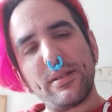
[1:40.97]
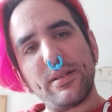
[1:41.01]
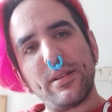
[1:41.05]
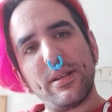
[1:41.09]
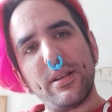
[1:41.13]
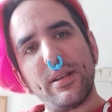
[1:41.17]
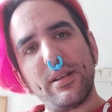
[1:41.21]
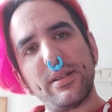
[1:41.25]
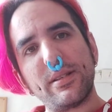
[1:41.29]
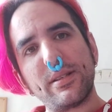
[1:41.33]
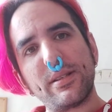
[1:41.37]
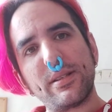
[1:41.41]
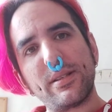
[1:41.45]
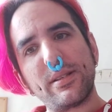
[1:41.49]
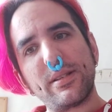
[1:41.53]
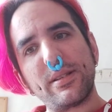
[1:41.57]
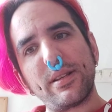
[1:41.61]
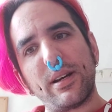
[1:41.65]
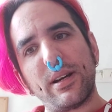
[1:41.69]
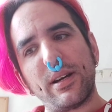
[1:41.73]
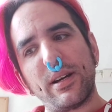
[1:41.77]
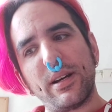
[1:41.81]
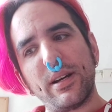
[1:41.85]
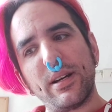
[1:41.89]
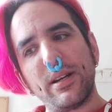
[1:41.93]
Yes,
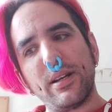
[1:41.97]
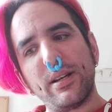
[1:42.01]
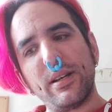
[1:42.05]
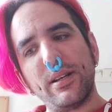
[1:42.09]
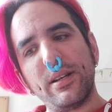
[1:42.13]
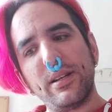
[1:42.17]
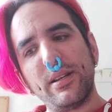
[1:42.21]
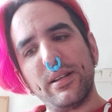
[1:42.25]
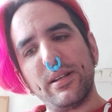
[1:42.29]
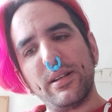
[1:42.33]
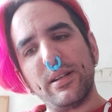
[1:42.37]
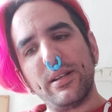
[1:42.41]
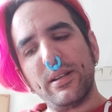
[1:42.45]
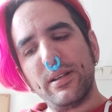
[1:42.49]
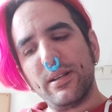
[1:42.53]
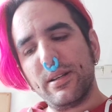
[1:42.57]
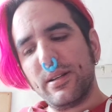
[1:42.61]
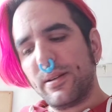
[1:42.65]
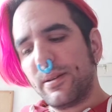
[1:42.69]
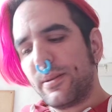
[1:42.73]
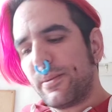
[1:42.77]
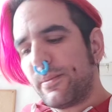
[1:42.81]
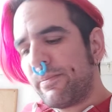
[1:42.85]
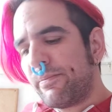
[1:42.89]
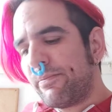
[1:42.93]
I
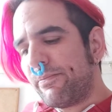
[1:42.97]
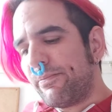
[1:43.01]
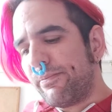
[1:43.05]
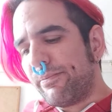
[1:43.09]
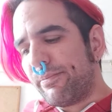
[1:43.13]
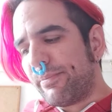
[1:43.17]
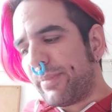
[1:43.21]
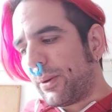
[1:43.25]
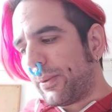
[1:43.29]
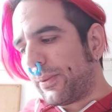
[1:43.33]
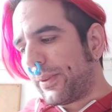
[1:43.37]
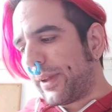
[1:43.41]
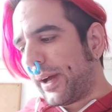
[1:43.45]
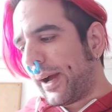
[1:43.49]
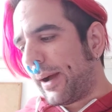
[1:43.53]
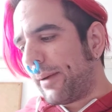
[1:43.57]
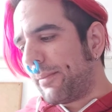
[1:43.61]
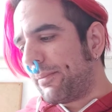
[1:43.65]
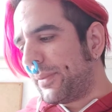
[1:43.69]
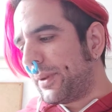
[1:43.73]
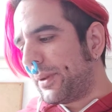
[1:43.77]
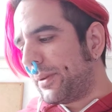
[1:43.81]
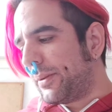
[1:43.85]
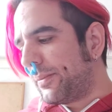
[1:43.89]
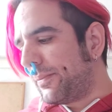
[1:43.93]
built
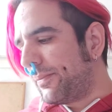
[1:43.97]
that.